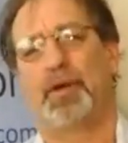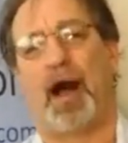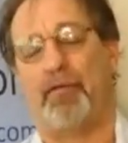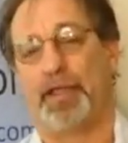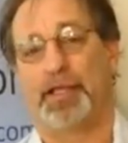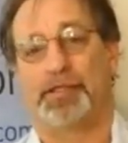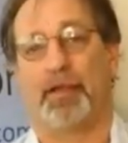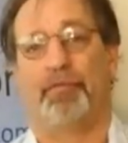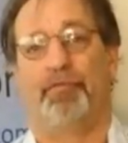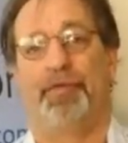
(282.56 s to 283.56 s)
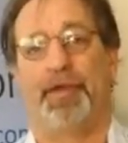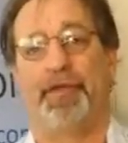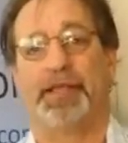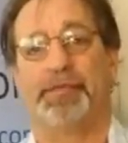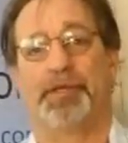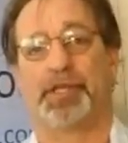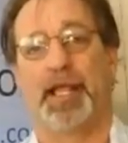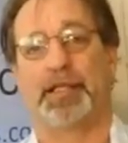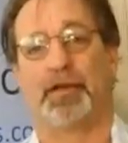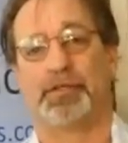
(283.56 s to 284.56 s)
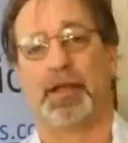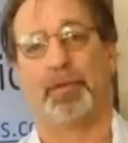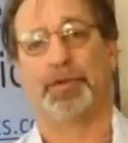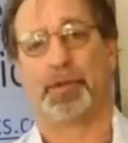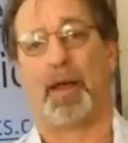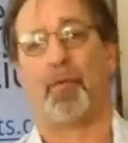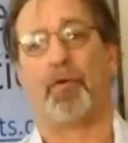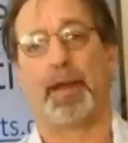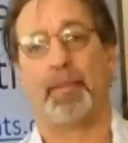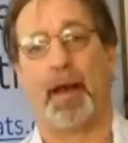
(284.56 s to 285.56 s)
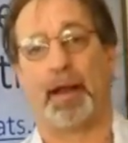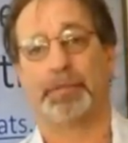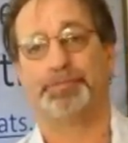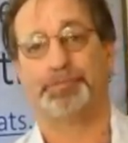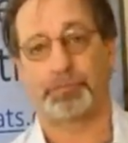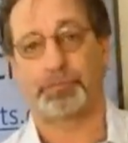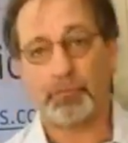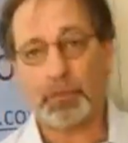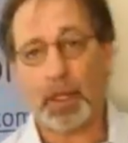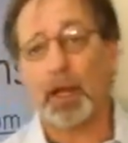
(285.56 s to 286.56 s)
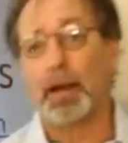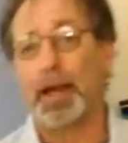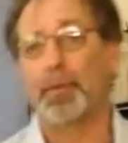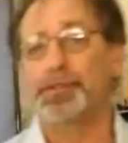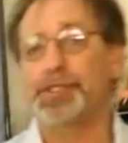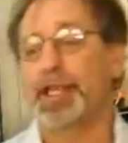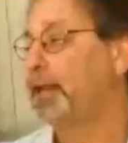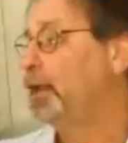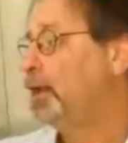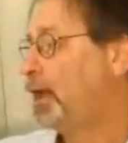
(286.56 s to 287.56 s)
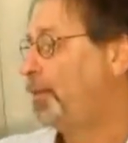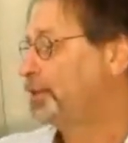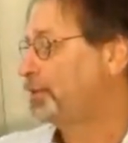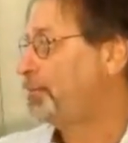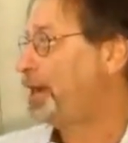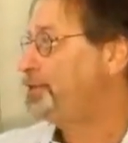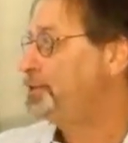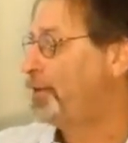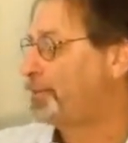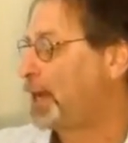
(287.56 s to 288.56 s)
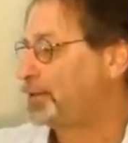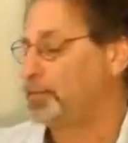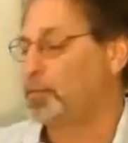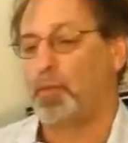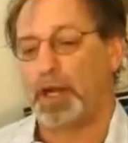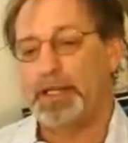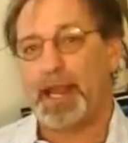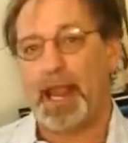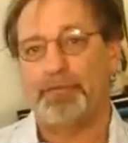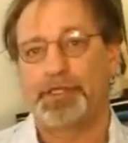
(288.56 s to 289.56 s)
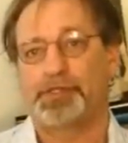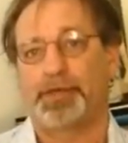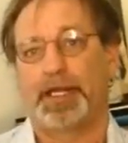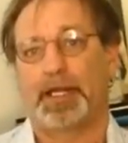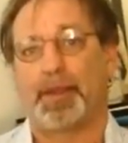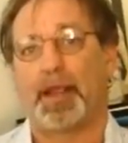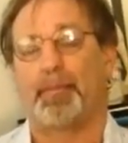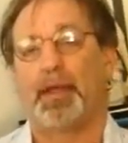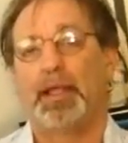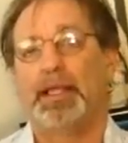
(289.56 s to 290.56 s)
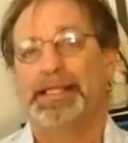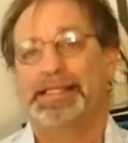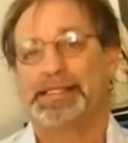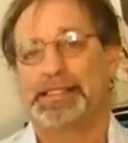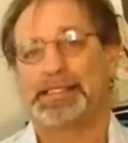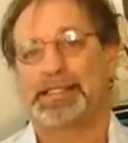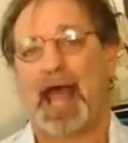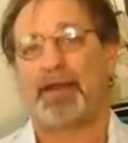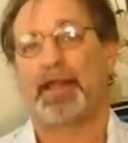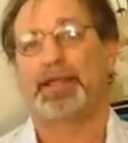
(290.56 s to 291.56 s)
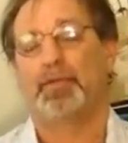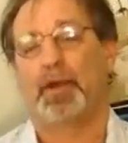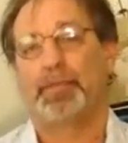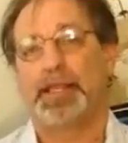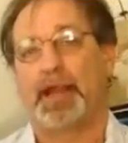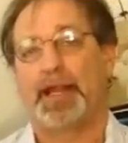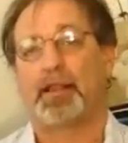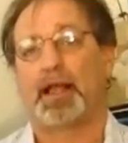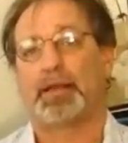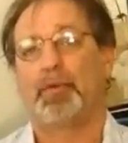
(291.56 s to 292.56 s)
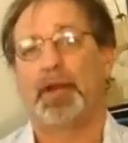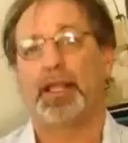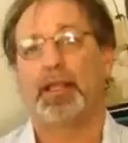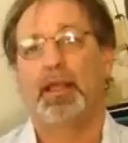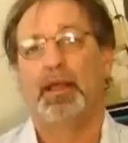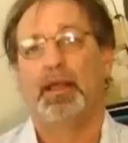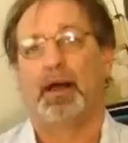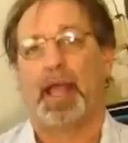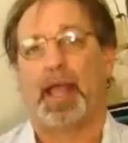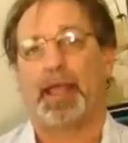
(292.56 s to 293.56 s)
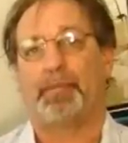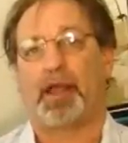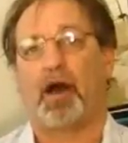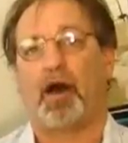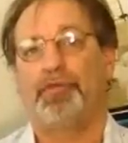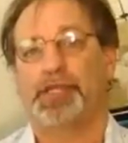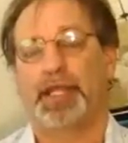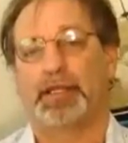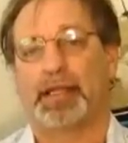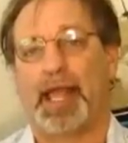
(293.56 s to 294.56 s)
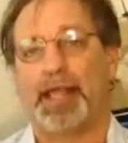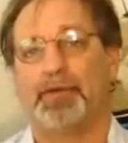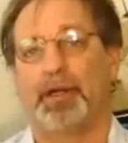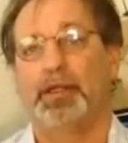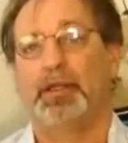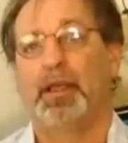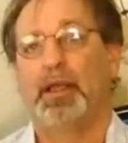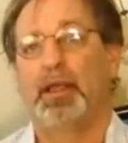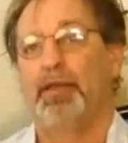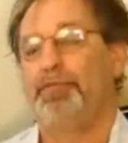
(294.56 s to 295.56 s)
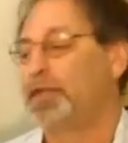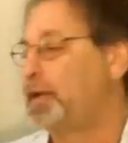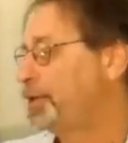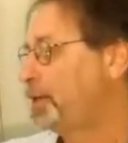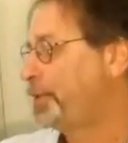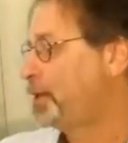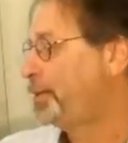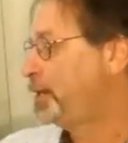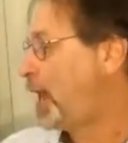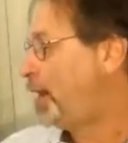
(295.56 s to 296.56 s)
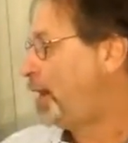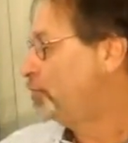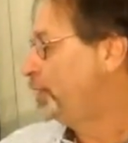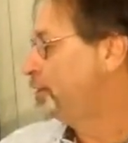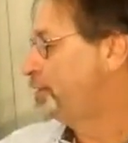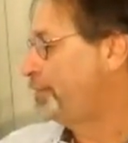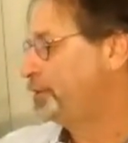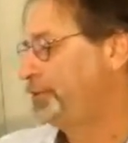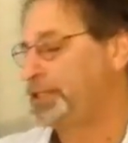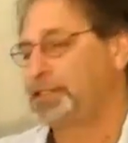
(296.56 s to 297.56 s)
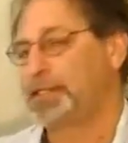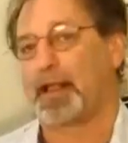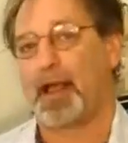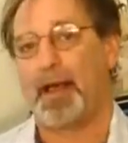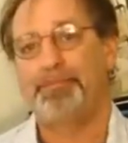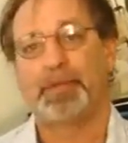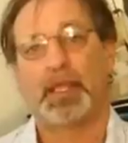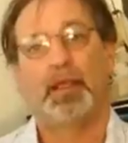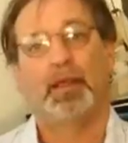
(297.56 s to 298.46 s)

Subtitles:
obvious that Facebook's going to hit those numbers. I'm not worried about it. All right, once again, I want to remind you, I've got the one-day retreat coming up this Saturday. You want to be there 8 o'clock in the morning at my office in Langhorne. If you go to www.realestateretreats.com,